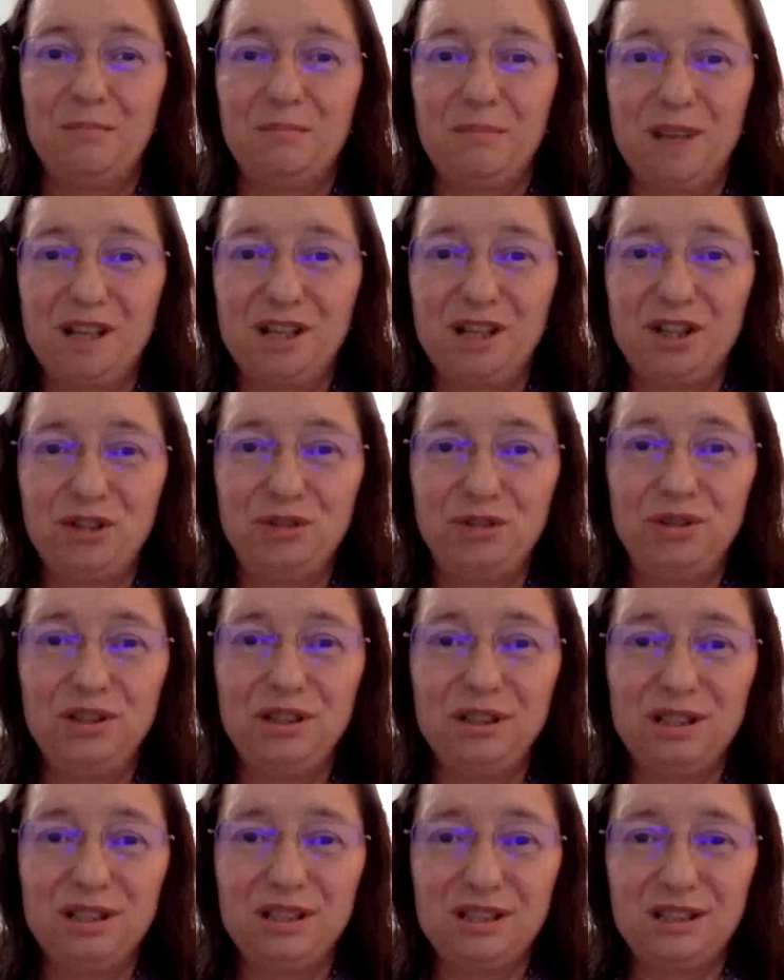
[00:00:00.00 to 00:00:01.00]
My
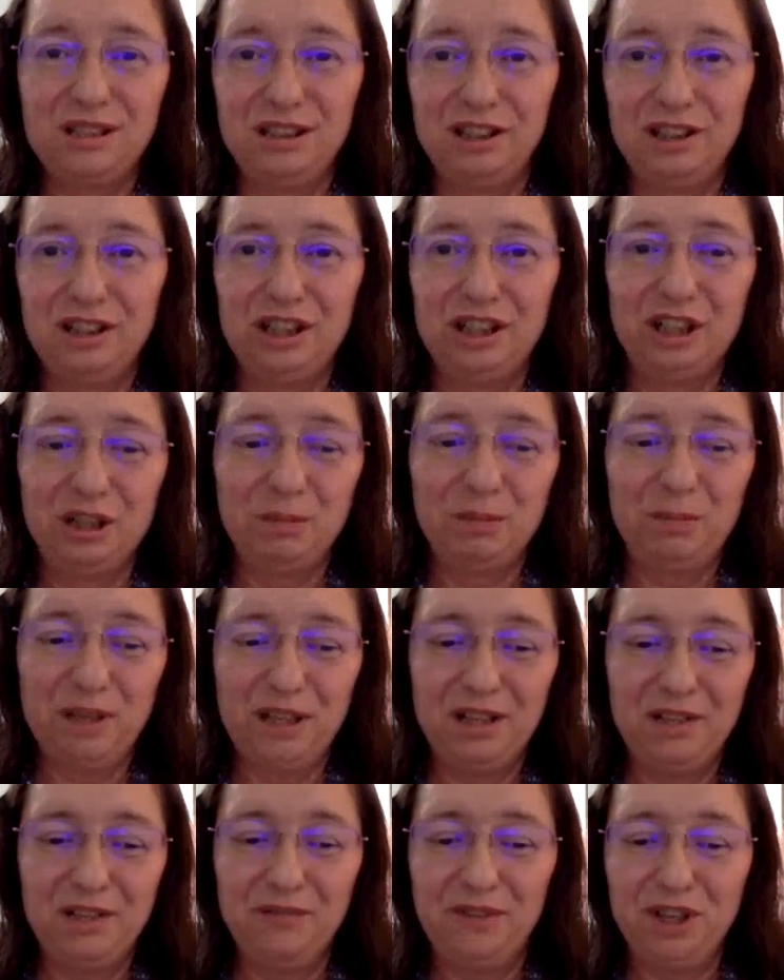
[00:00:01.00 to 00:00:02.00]
students' learning
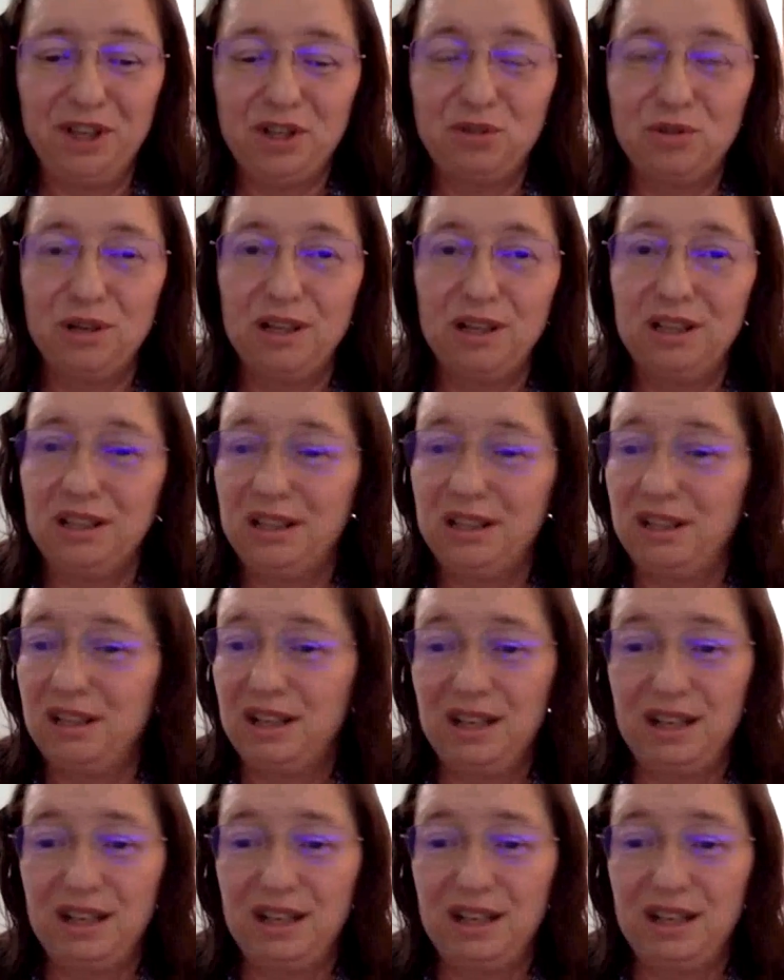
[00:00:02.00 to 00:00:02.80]
being visual